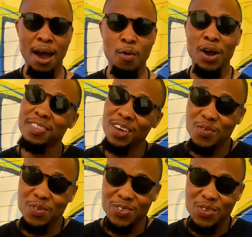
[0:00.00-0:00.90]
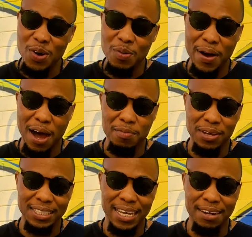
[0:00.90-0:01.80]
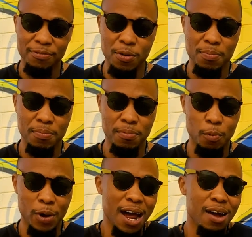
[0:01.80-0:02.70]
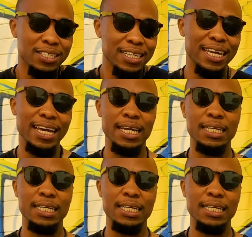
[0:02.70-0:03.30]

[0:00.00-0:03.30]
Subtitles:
One thing you must know about me is that from when I was a kid,